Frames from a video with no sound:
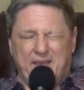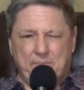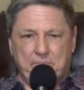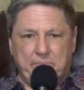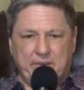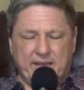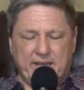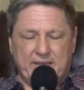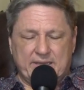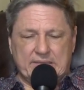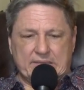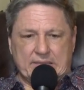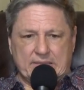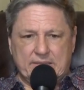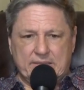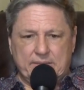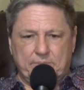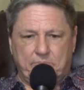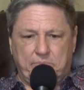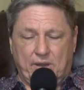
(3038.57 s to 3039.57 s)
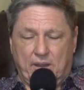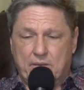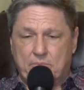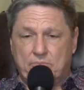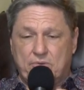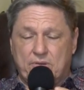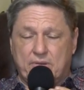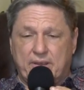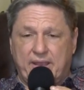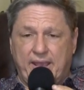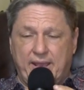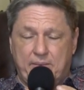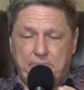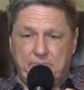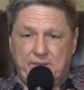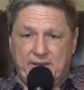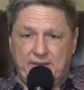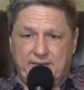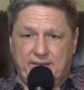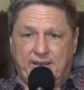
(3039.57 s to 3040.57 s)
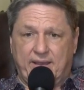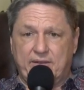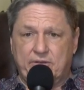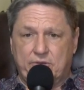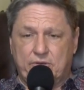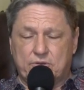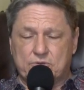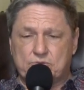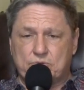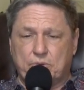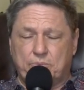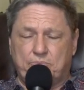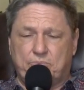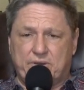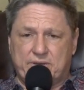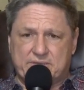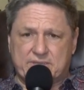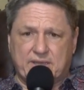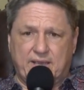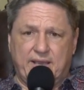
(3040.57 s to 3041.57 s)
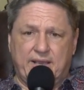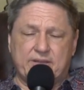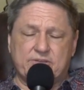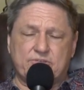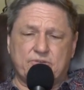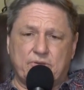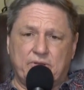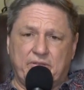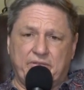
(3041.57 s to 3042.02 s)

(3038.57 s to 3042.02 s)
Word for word: But Barbara had been diagnosed with breast cancer,